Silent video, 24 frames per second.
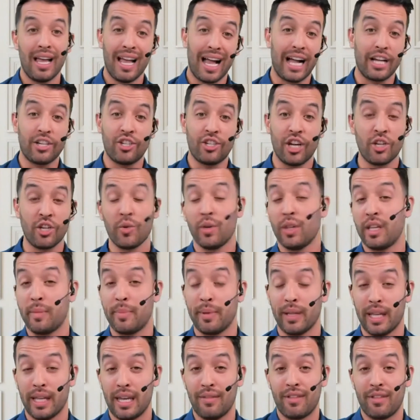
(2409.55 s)
I genuinely
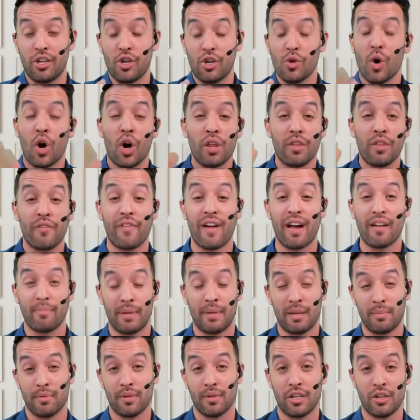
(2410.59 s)
believe that you are the 5
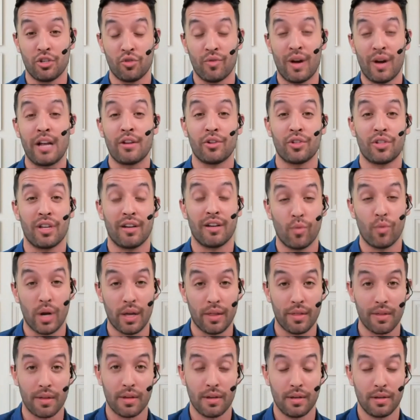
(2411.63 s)
people that you surround yourself with.